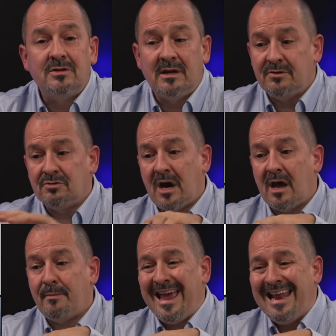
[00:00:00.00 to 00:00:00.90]
If you
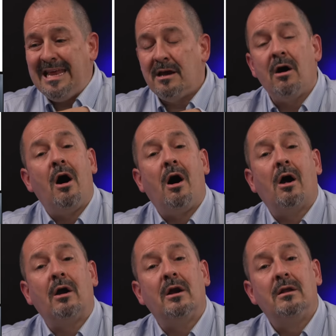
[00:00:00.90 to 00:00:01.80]
type any
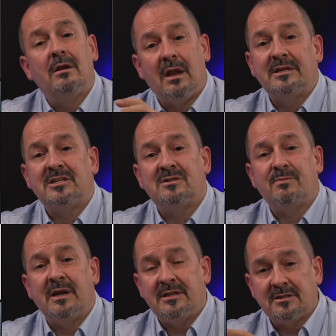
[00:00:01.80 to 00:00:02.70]
car license
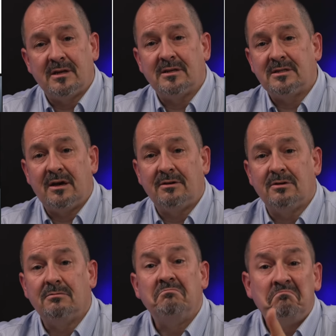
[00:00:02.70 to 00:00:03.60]
plate, is going to tell
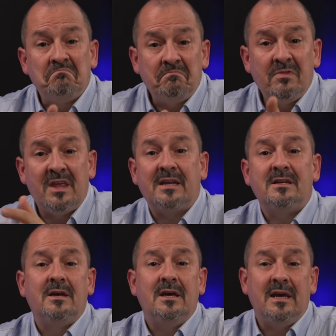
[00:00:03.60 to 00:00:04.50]
you that
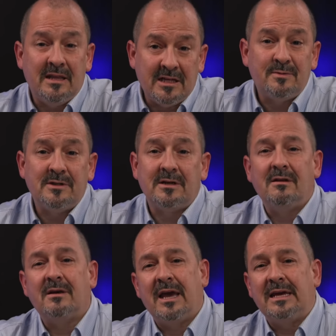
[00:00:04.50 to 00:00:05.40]
in this
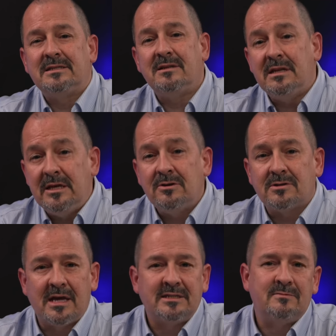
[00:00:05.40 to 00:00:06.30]
particular case, the NIO's
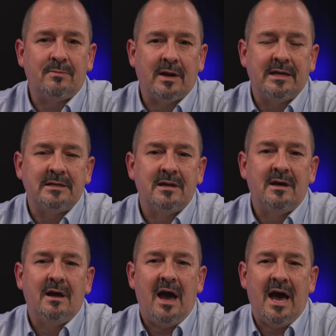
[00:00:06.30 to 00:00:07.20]
license plate
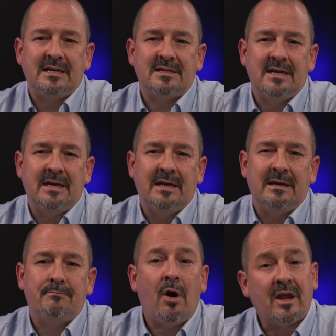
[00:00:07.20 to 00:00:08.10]
has
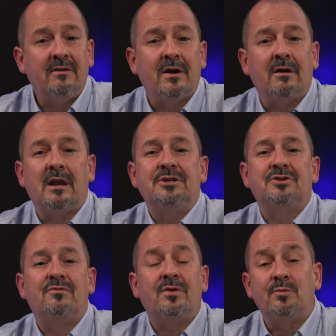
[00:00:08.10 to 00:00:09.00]
a parking
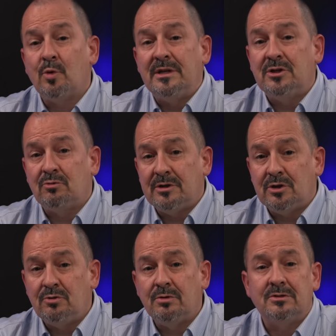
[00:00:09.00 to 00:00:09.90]
violation from
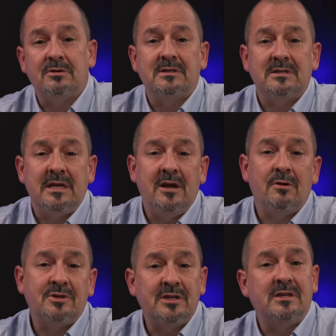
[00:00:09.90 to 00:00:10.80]
2022, as you can see here,
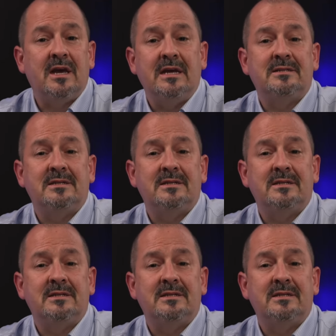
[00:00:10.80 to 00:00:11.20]
which indicates